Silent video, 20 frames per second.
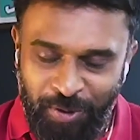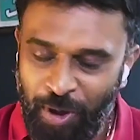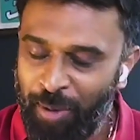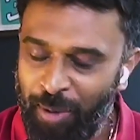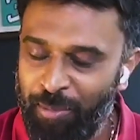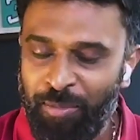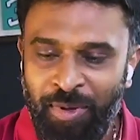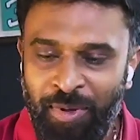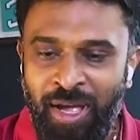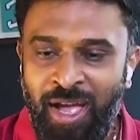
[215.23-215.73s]
So
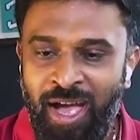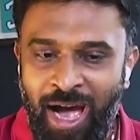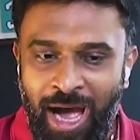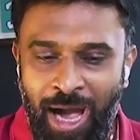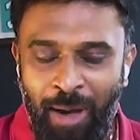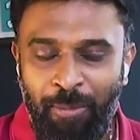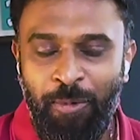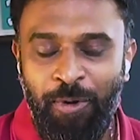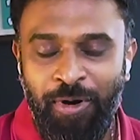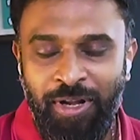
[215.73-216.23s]
I'm
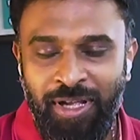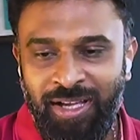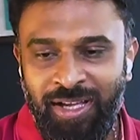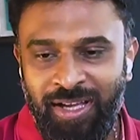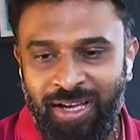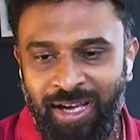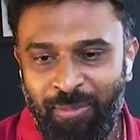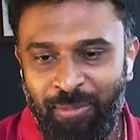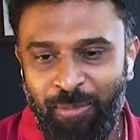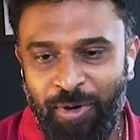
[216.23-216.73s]

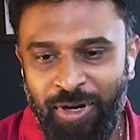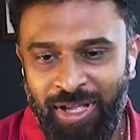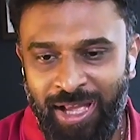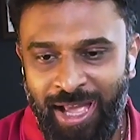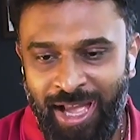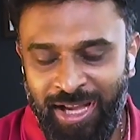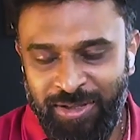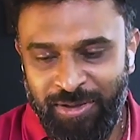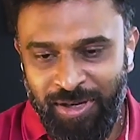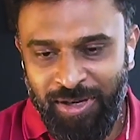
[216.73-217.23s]
gonna
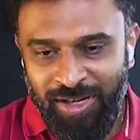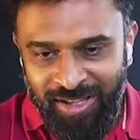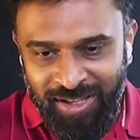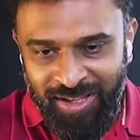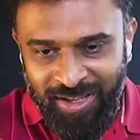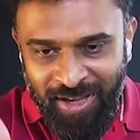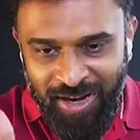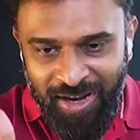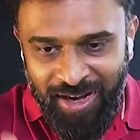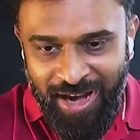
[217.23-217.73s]

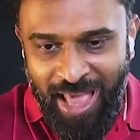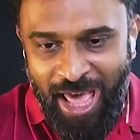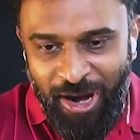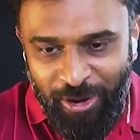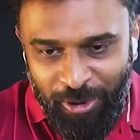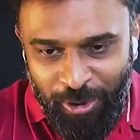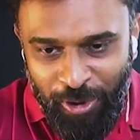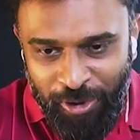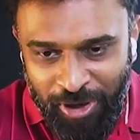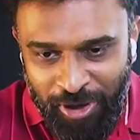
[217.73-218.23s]
actually
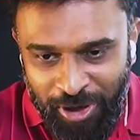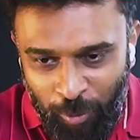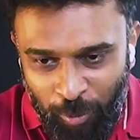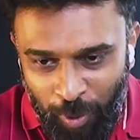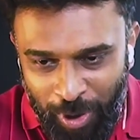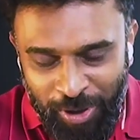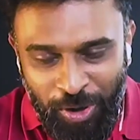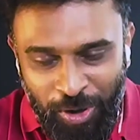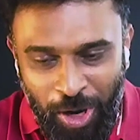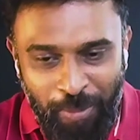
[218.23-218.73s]
narrow down on
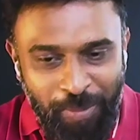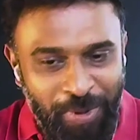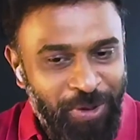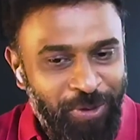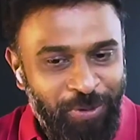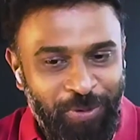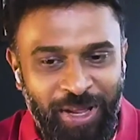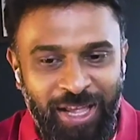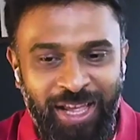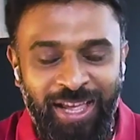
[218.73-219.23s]
one
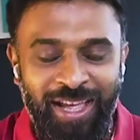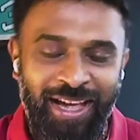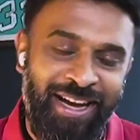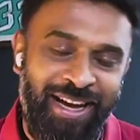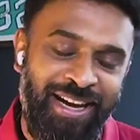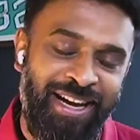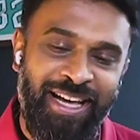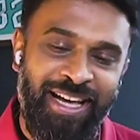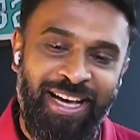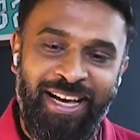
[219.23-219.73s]
topic today,
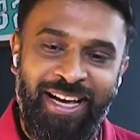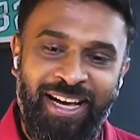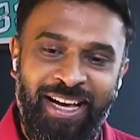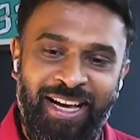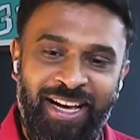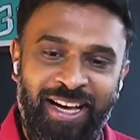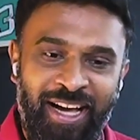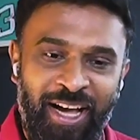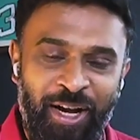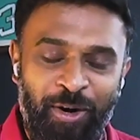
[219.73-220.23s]
and
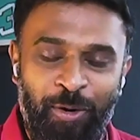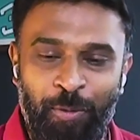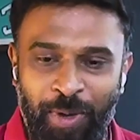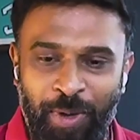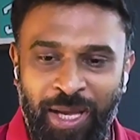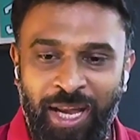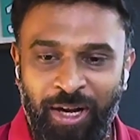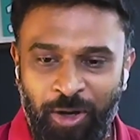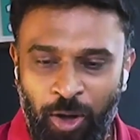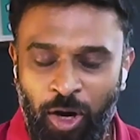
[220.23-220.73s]
I know we
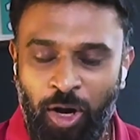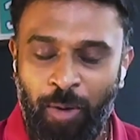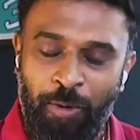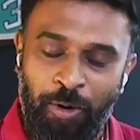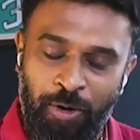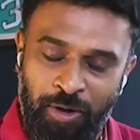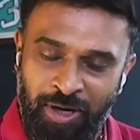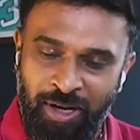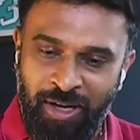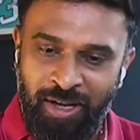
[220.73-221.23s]
can talk
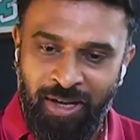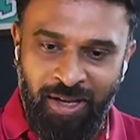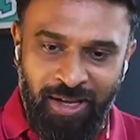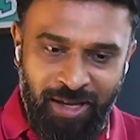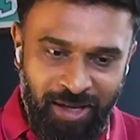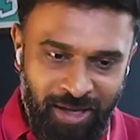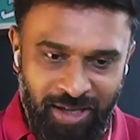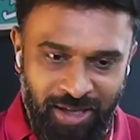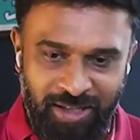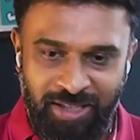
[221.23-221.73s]
about
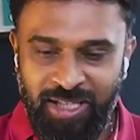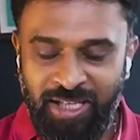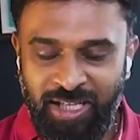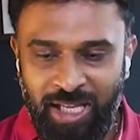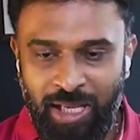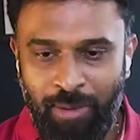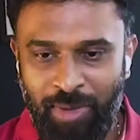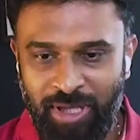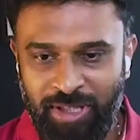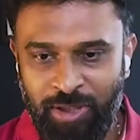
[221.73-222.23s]

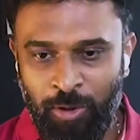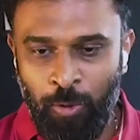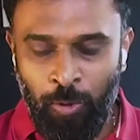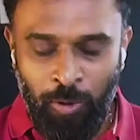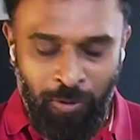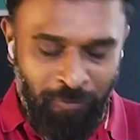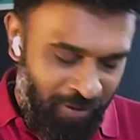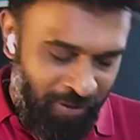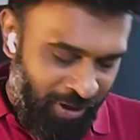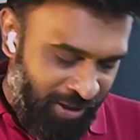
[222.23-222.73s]
GTM as a
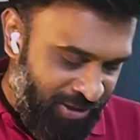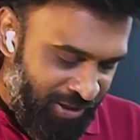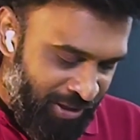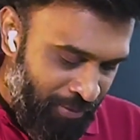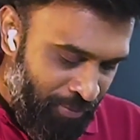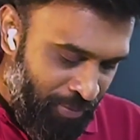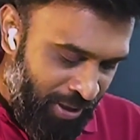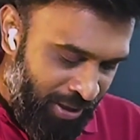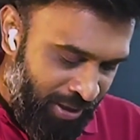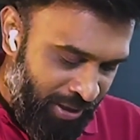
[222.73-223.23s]
whole
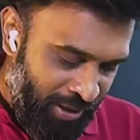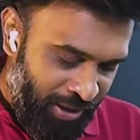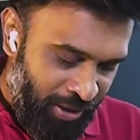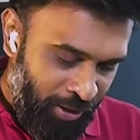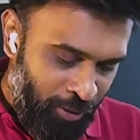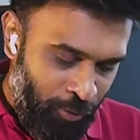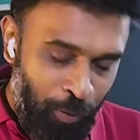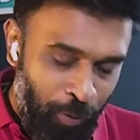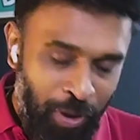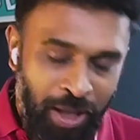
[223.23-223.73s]
function, but
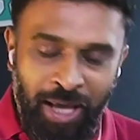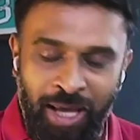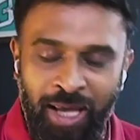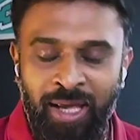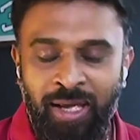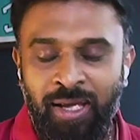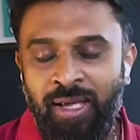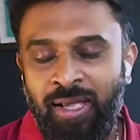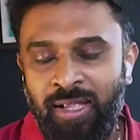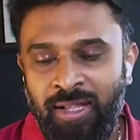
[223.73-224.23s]

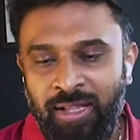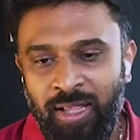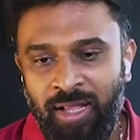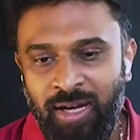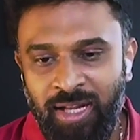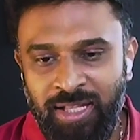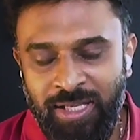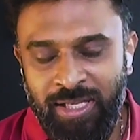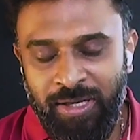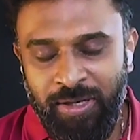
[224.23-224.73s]
today the
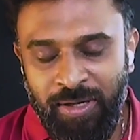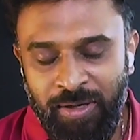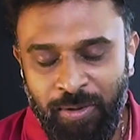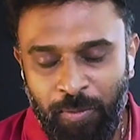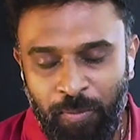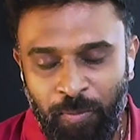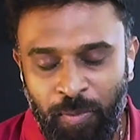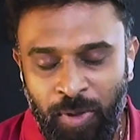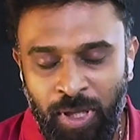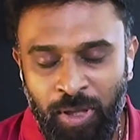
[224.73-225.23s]
reason
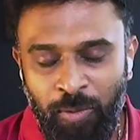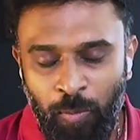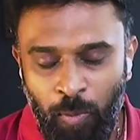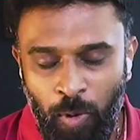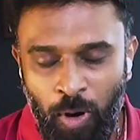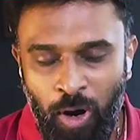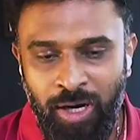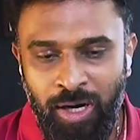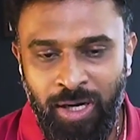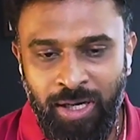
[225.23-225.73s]
we
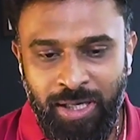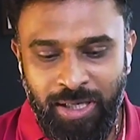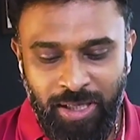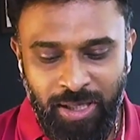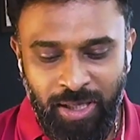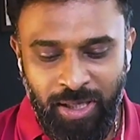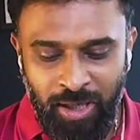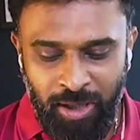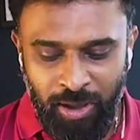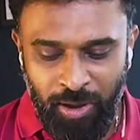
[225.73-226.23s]
want
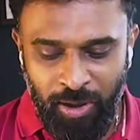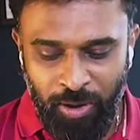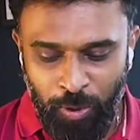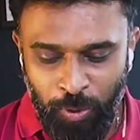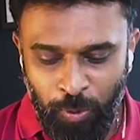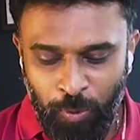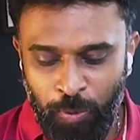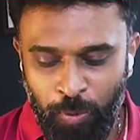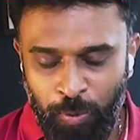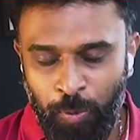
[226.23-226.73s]

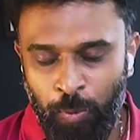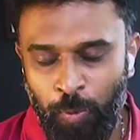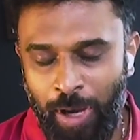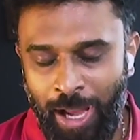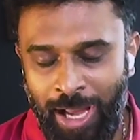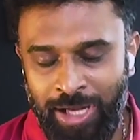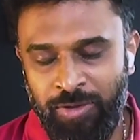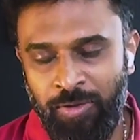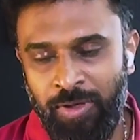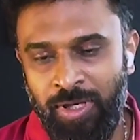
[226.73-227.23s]
you to
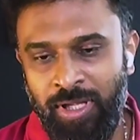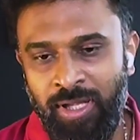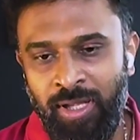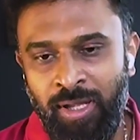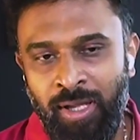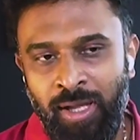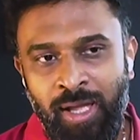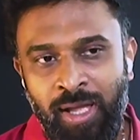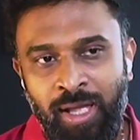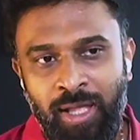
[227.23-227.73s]
actually
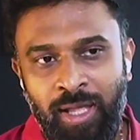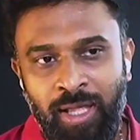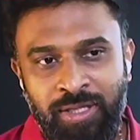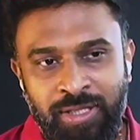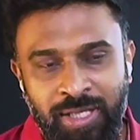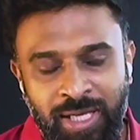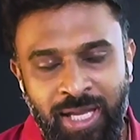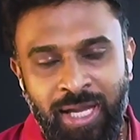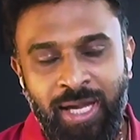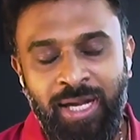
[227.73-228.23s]

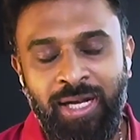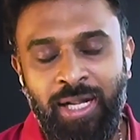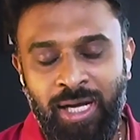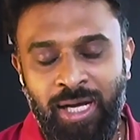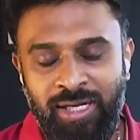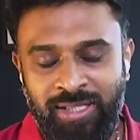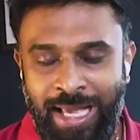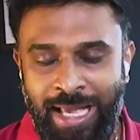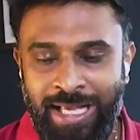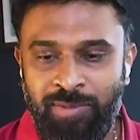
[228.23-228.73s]
educate
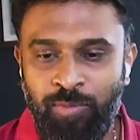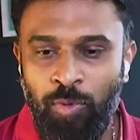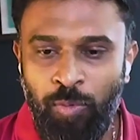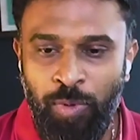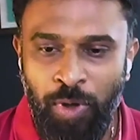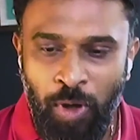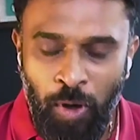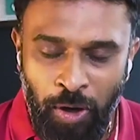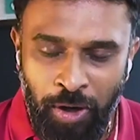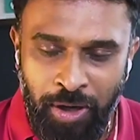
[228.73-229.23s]
our
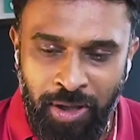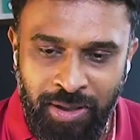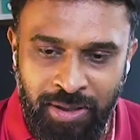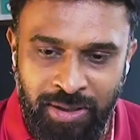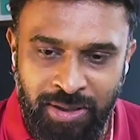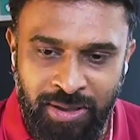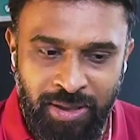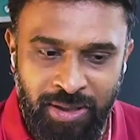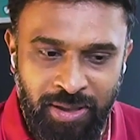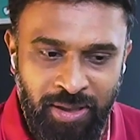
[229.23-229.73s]
SaaSBoomi
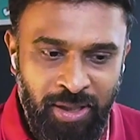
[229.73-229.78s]
audience